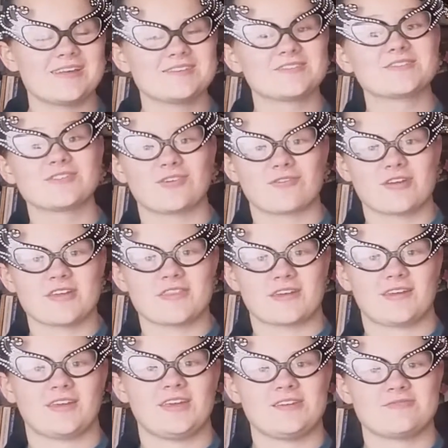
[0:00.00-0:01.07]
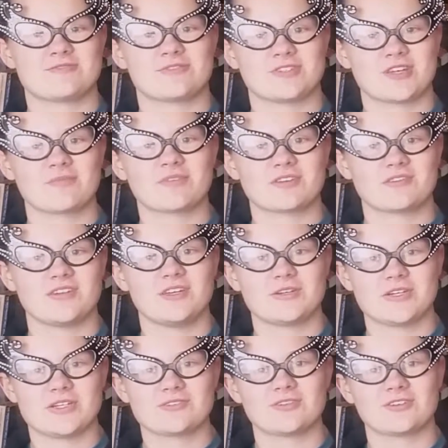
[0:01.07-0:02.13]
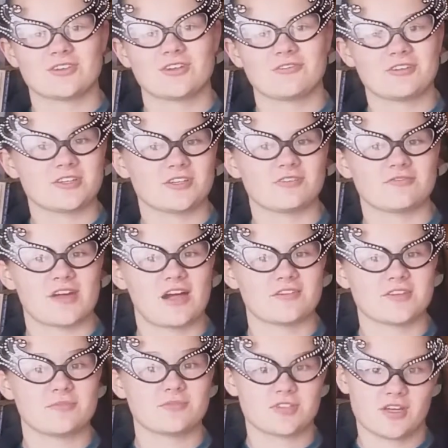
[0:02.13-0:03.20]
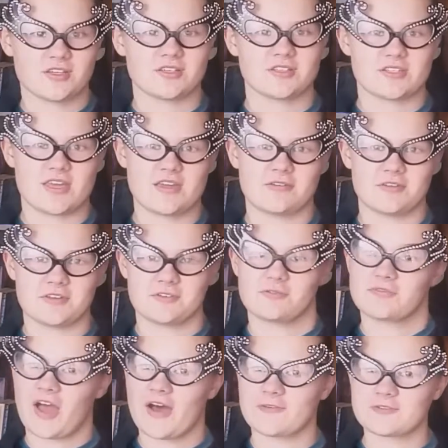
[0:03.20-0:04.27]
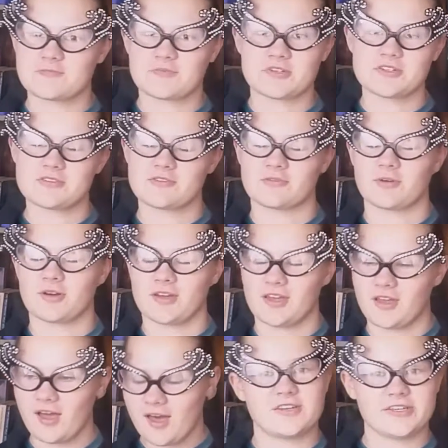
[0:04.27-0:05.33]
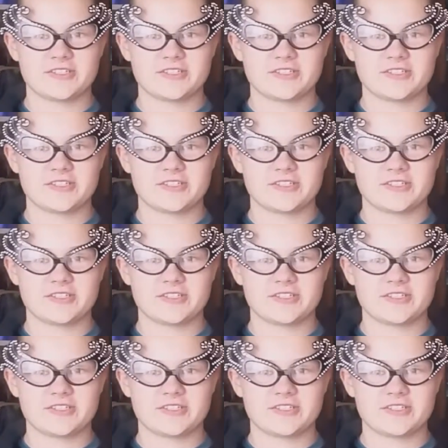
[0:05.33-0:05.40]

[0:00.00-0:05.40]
Sorry that I keep switching between Grindelwald and Grindelwald. I'm trying to say Grindelwald, but it's not working.